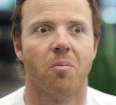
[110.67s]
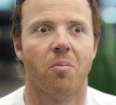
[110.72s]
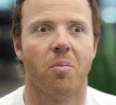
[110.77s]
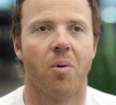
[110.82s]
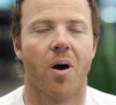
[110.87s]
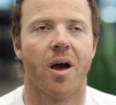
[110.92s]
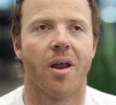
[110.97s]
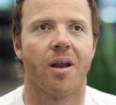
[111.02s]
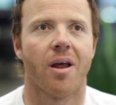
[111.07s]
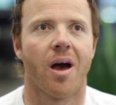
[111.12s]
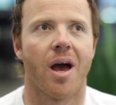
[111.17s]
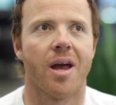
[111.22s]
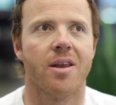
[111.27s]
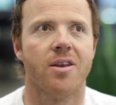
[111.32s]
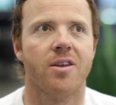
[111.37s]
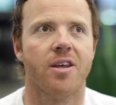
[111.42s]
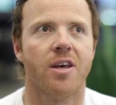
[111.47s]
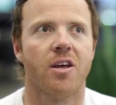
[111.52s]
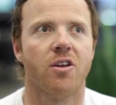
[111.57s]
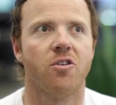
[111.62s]
But I
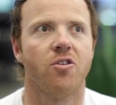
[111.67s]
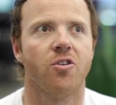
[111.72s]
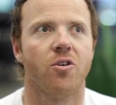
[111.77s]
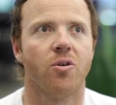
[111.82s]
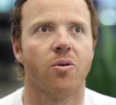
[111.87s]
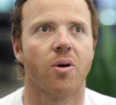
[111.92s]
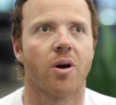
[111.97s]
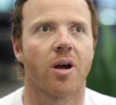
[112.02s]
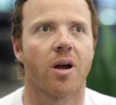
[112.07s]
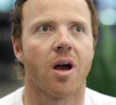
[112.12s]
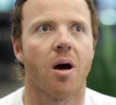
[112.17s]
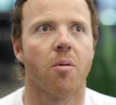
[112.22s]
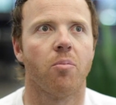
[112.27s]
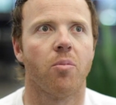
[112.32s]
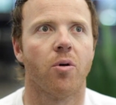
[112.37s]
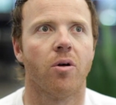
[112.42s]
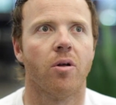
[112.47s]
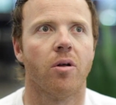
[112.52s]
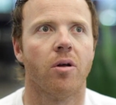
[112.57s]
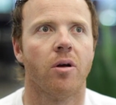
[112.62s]
did do a
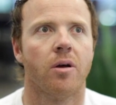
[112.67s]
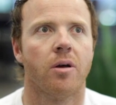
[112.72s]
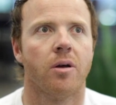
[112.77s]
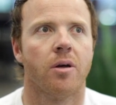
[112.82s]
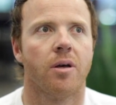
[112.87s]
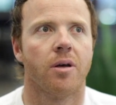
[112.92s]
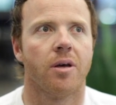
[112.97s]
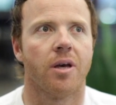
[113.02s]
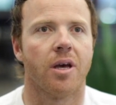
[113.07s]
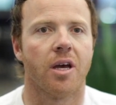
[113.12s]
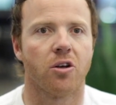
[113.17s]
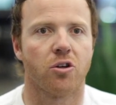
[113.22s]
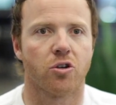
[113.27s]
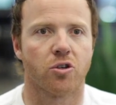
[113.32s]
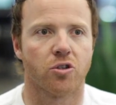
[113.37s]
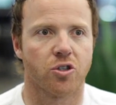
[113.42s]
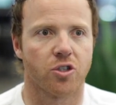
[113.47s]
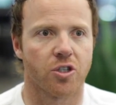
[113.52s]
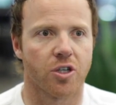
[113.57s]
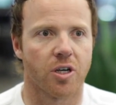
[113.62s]
couple
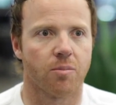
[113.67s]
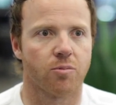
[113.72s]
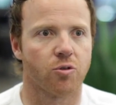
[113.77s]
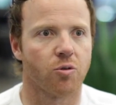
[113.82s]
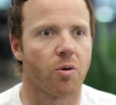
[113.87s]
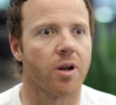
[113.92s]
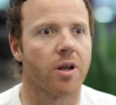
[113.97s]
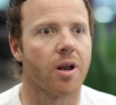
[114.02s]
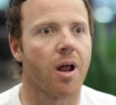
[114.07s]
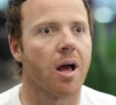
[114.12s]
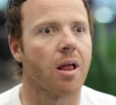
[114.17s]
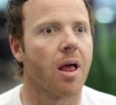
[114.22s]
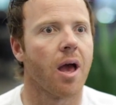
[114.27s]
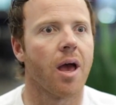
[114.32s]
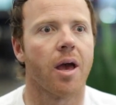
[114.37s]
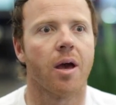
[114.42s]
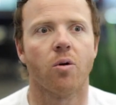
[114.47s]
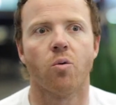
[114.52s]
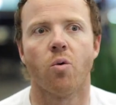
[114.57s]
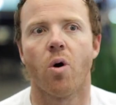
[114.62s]
internships, one in
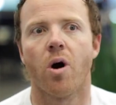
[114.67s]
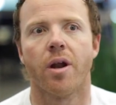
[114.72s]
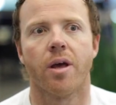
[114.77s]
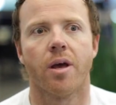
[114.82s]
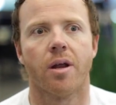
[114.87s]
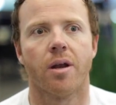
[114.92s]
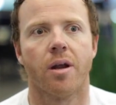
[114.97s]
LA and one